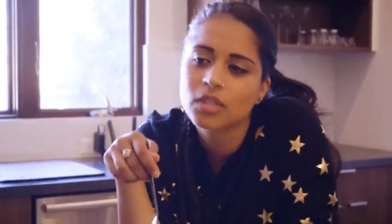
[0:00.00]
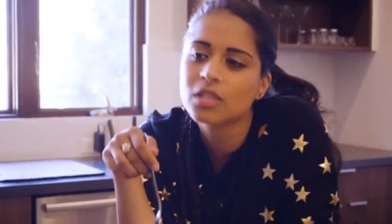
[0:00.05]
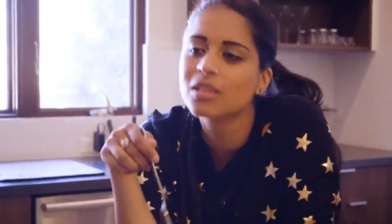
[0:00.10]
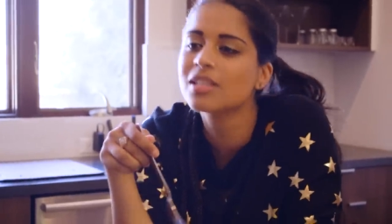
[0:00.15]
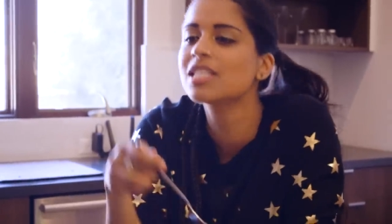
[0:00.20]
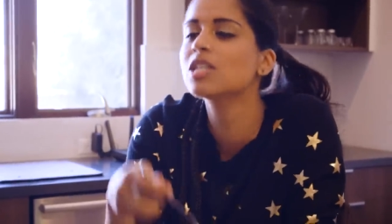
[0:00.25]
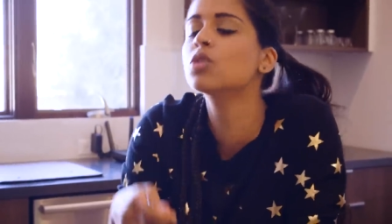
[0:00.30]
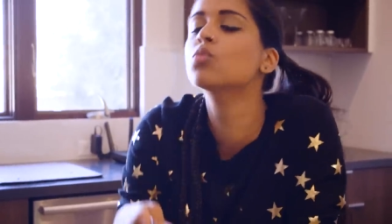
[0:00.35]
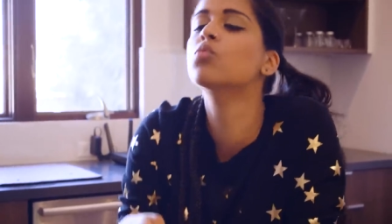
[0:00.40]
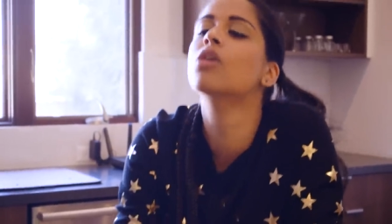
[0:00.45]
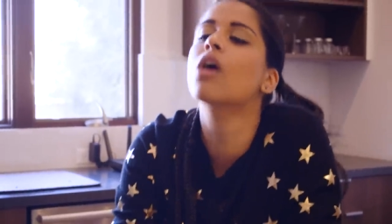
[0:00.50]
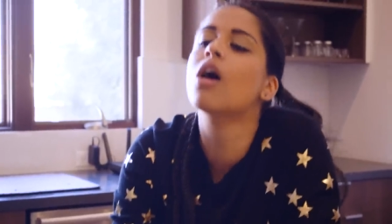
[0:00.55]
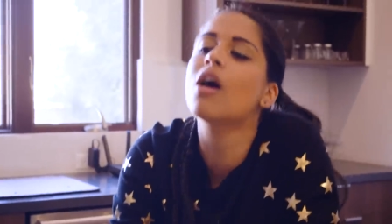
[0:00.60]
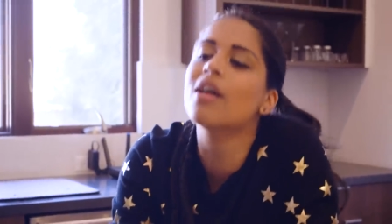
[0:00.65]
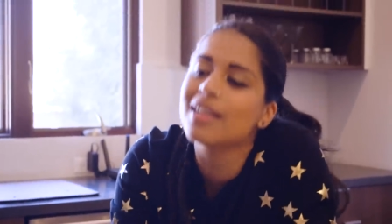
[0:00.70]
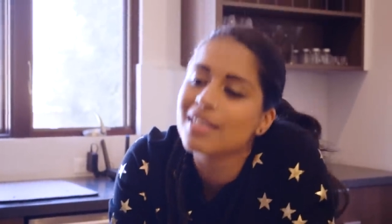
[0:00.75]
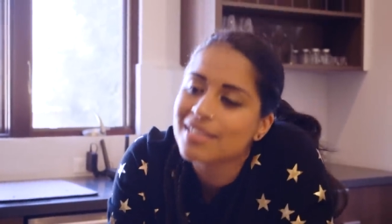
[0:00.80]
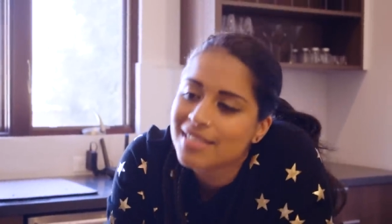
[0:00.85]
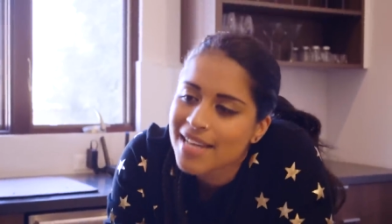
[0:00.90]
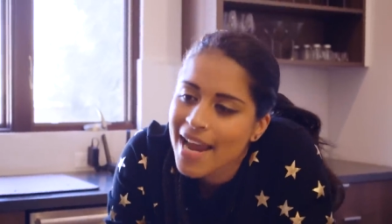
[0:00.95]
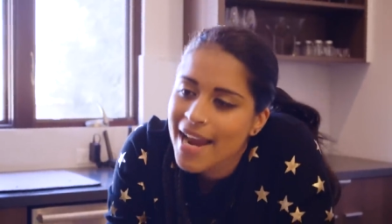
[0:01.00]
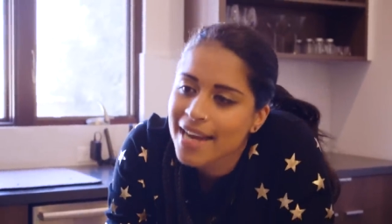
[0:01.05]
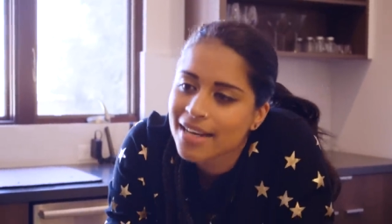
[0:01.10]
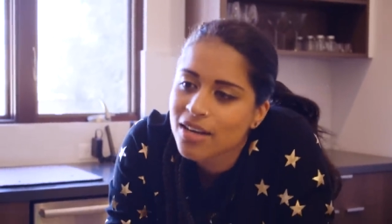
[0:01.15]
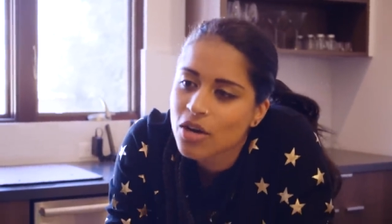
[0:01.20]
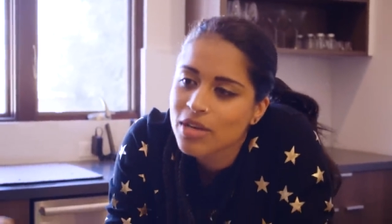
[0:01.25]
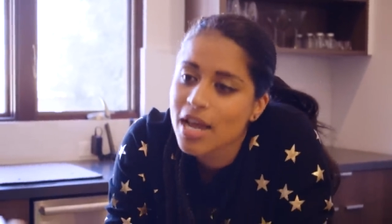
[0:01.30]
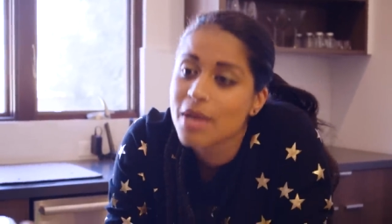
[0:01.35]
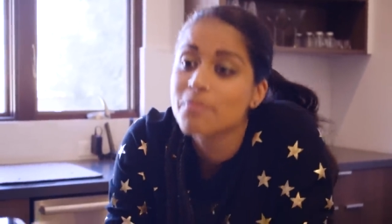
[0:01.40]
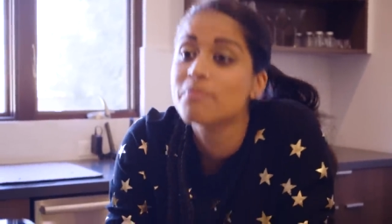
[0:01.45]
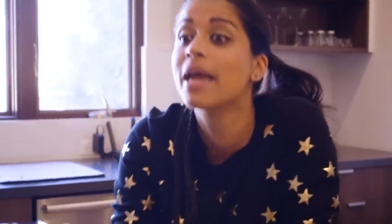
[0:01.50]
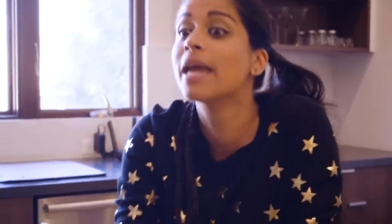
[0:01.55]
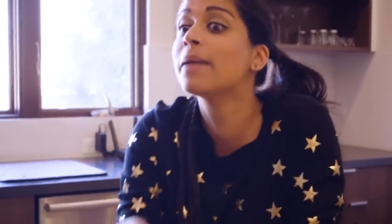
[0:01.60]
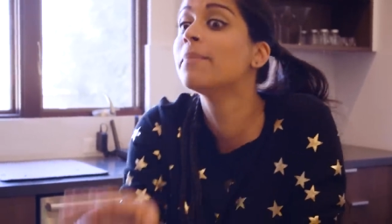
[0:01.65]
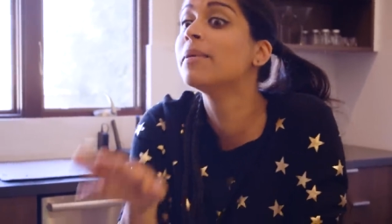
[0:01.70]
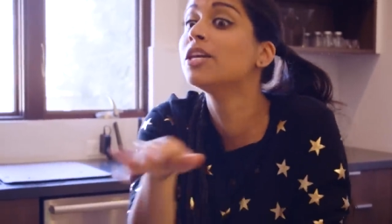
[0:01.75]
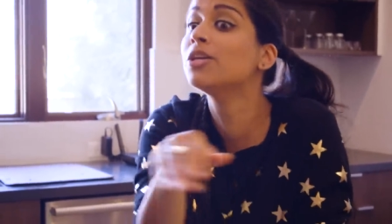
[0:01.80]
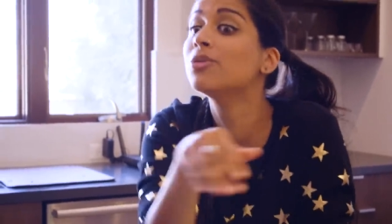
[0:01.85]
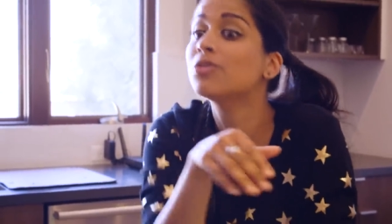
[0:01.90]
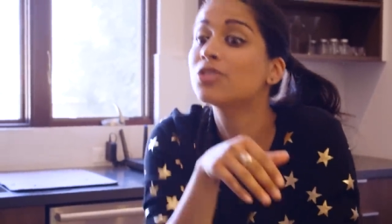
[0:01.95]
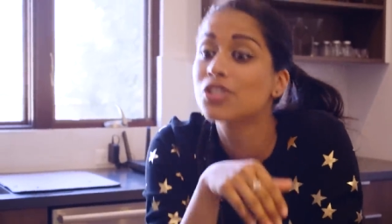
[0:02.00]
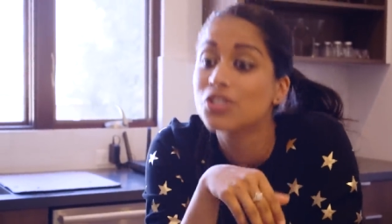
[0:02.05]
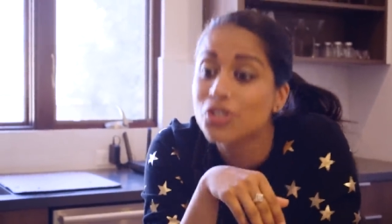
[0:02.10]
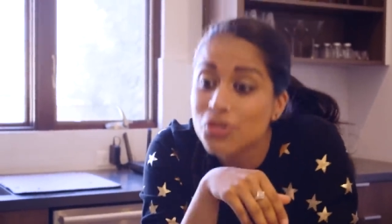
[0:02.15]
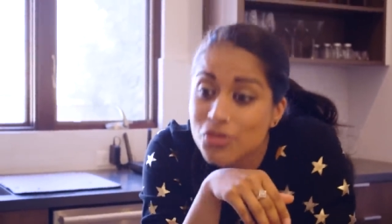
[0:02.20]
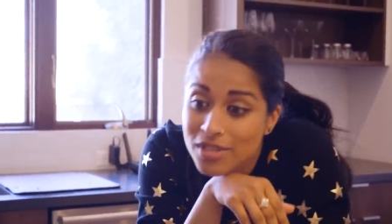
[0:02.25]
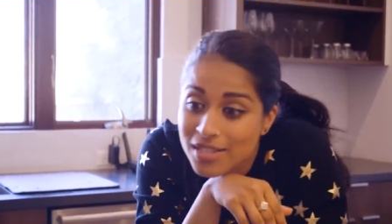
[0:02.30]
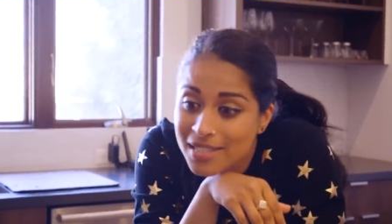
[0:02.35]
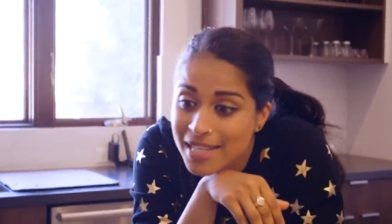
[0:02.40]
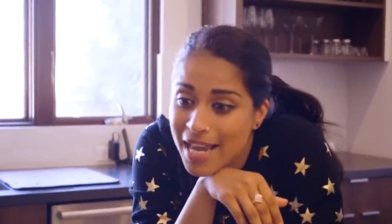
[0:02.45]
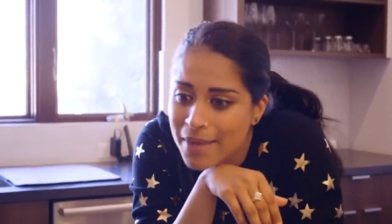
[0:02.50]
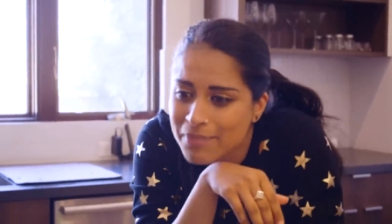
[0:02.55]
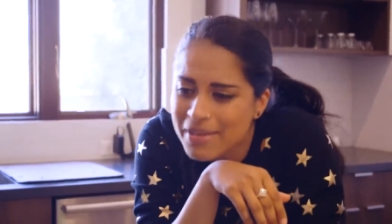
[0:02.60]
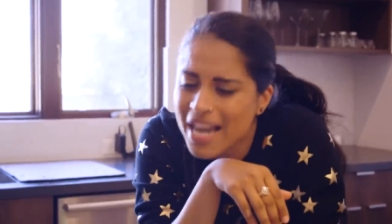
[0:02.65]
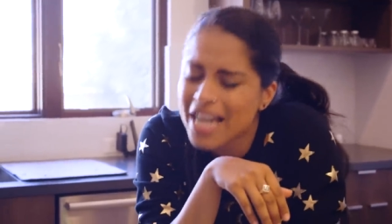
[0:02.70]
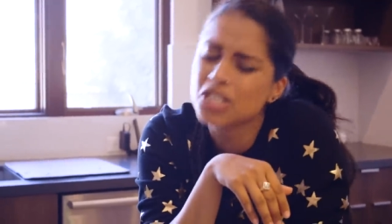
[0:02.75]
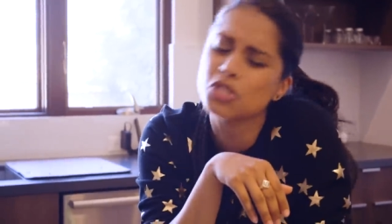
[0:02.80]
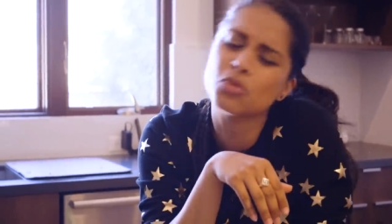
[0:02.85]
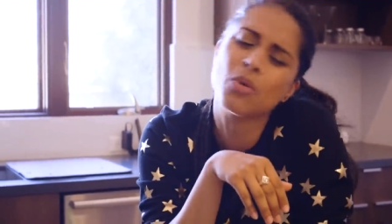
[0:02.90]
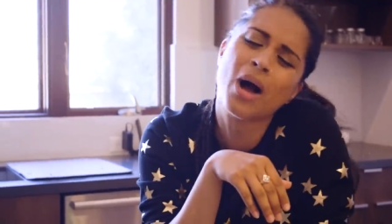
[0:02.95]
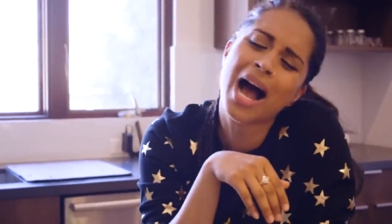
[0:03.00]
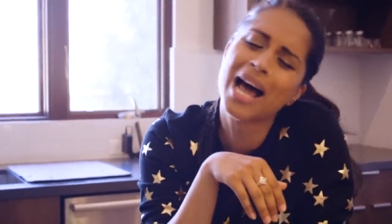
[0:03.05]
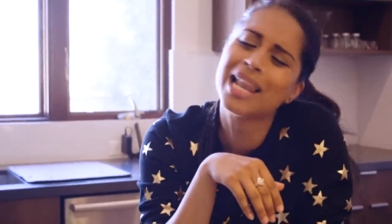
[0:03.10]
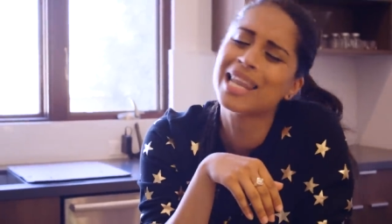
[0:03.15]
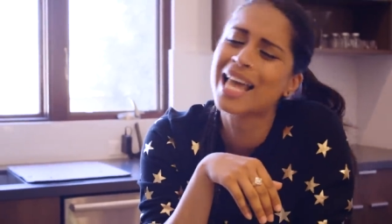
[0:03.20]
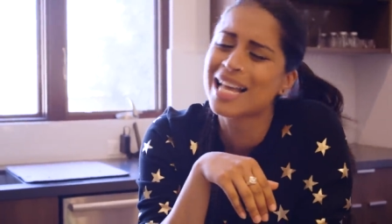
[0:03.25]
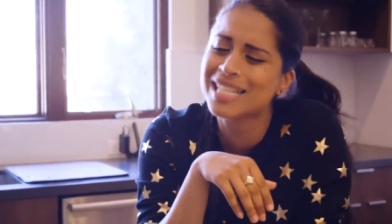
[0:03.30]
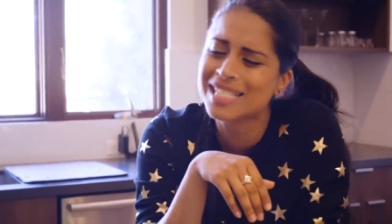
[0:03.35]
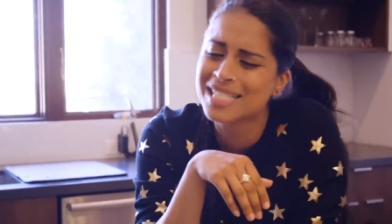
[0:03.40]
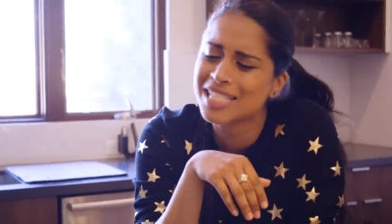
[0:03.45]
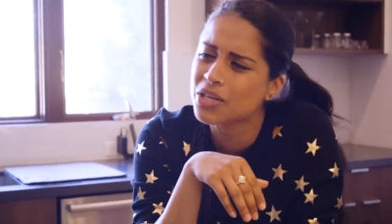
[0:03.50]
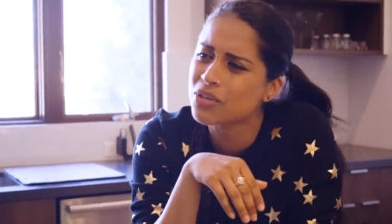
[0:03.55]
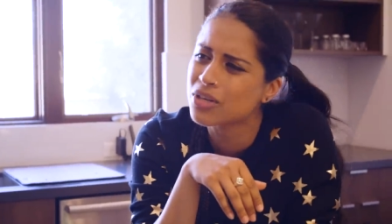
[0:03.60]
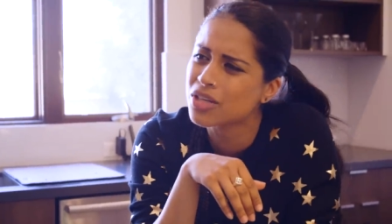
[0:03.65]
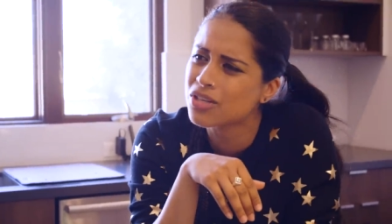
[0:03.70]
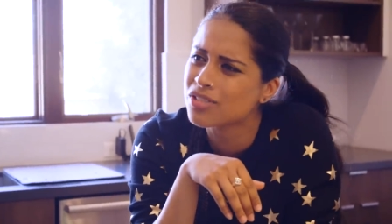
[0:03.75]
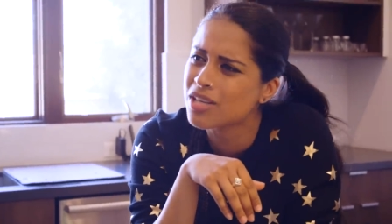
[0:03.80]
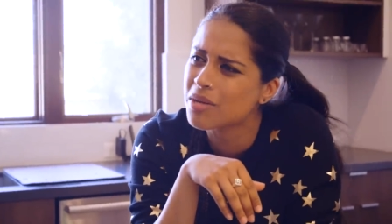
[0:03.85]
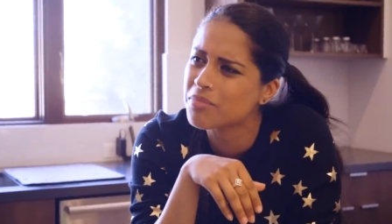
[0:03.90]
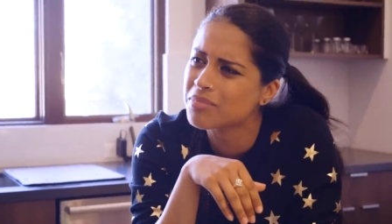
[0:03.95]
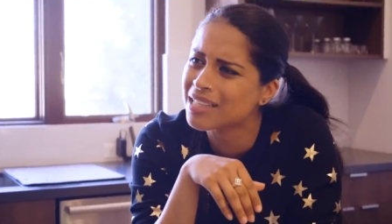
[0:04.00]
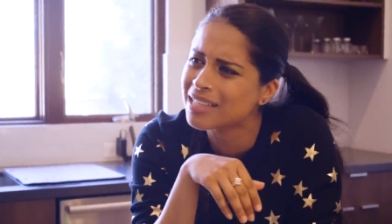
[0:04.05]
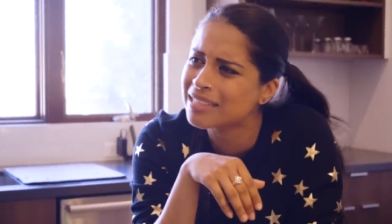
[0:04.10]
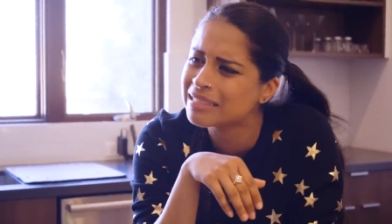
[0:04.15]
Listen, we're on a date, okay? Maybe you should do the same. Can't you holla at Siri or something?